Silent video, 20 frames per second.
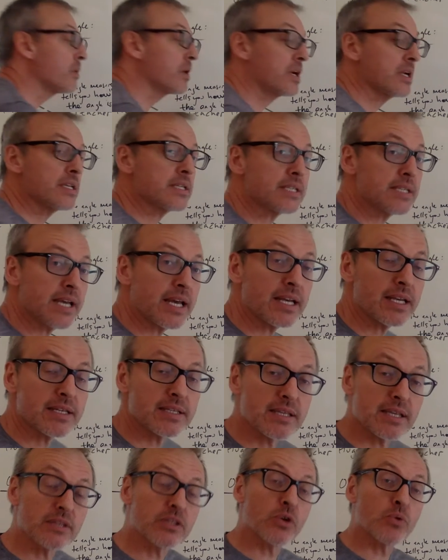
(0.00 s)
we're going to say
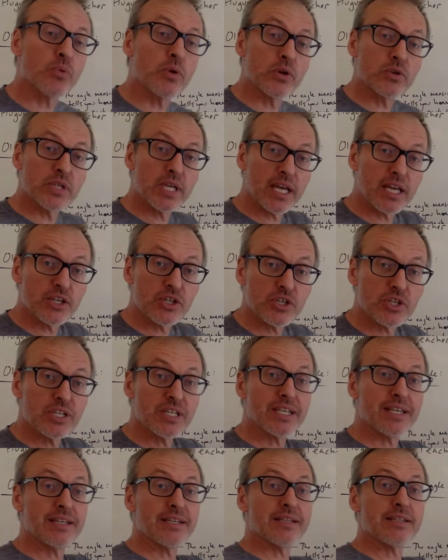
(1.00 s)
is that the
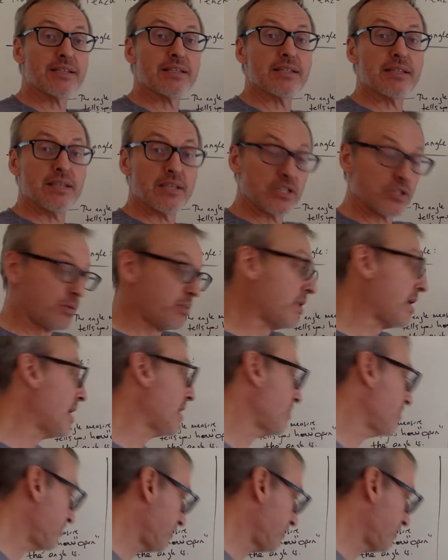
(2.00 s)
rotation is this way.